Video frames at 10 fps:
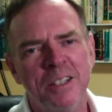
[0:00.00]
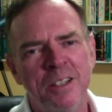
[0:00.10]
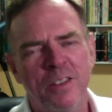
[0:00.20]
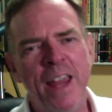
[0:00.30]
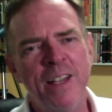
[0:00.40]

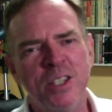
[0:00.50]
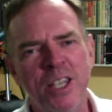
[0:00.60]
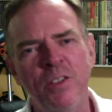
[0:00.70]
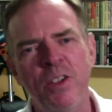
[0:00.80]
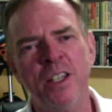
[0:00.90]

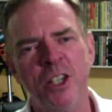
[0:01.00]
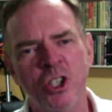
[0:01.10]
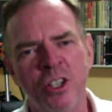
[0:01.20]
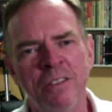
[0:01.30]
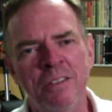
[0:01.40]
Thanksgiving
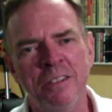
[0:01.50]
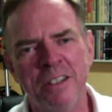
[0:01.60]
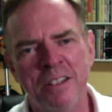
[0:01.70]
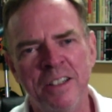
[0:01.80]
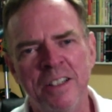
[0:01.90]

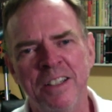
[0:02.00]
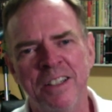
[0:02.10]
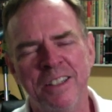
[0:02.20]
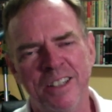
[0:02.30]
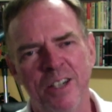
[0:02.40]

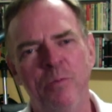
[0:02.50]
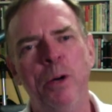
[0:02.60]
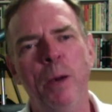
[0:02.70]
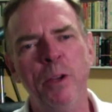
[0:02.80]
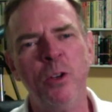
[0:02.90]
edition of
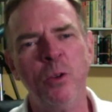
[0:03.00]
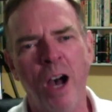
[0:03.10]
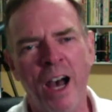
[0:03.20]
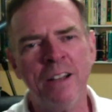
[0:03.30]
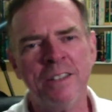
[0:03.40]
Puppy
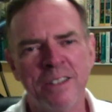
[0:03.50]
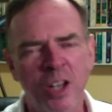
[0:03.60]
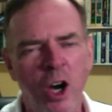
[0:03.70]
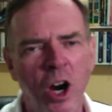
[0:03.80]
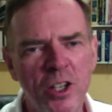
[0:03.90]
Noir, the
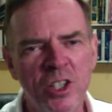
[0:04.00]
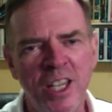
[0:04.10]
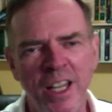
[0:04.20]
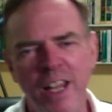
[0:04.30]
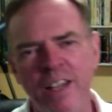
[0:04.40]
hardest
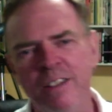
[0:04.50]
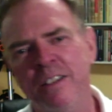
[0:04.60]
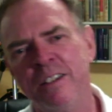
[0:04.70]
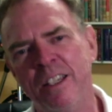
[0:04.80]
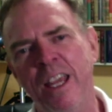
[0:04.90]

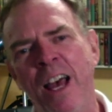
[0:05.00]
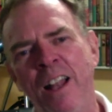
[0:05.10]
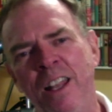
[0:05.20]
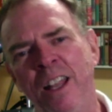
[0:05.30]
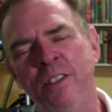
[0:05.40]
hitting, gal
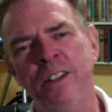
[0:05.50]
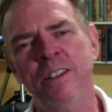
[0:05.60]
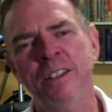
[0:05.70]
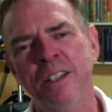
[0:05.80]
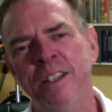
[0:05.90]

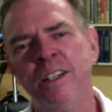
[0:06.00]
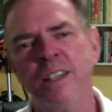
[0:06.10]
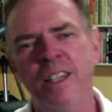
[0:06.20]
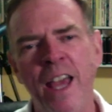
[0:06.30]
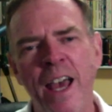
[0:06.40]
loving,
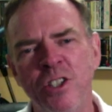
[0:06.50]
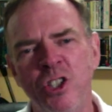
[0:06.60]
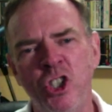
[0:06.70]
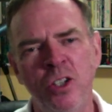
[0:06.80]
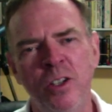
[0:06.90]
gat
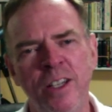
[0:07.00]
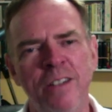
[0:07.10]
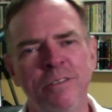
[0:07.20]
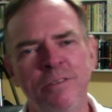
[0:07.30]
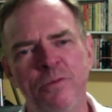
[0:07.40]

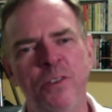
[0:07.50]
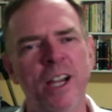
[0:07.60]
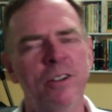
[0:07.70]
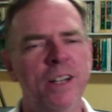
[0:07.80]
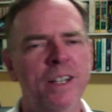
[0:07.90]
shooting,
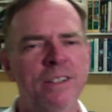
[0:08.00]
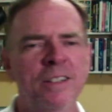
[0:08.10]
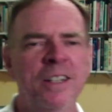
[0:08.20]
firing